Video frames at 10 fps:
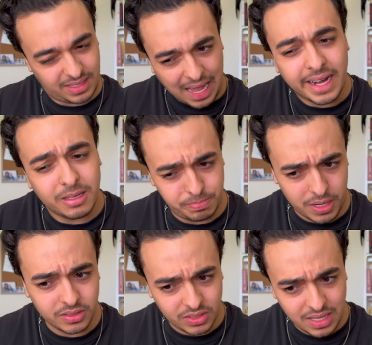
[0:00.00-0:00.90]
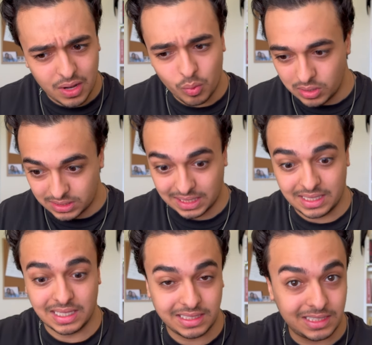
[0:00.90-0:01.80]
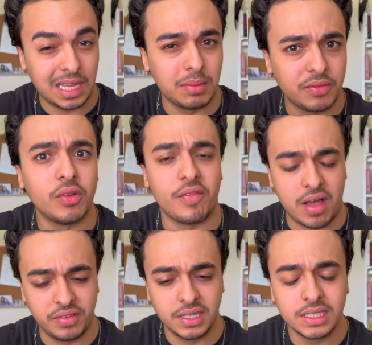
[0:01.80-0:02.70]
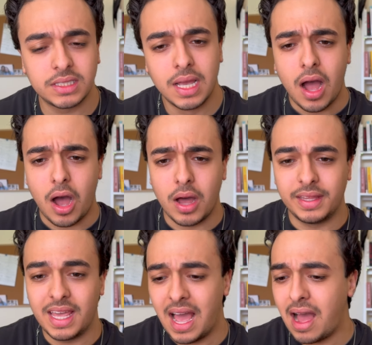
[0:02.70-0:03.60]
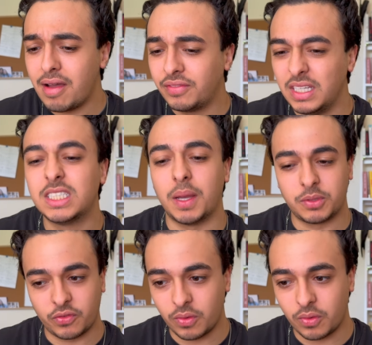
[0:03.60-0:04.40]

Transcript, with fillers: kind of compare it to that where it's like the same level of heaviness. Uh, they have these types of